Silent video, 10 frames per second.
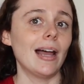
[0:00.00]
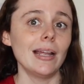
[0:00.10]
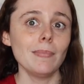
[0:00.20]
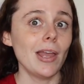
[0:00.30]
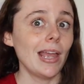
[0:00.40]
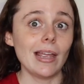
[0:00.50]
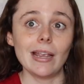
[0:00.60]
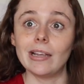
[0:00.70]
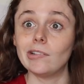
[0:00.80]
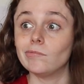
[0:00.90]
I
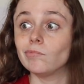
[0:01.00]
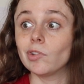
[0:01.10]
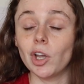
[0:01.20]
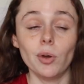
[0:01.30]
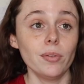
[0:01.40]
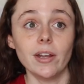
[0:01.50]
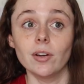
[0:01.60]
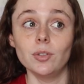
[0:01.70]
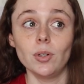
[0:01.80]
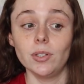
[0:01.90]
may go there
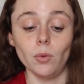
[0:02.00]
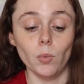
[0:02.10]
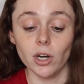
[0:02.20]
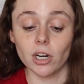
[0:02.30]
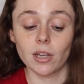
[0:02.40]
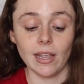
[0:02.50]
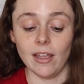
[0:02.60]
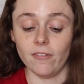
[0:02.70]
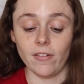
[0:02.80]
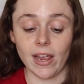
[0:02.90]
and do a little work
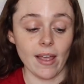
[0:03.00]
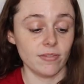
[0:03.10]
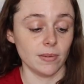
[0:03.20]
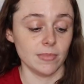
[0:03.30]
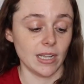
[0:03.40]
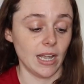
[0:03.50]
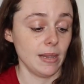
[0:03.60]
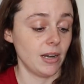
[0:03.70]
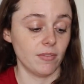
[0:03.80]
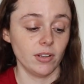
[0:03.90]
if I have some
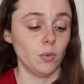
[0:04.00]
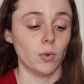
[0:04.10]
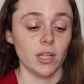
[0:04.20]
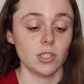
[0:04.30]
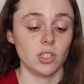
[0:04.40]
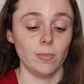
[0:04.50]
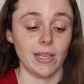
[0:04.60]
time and I really want to,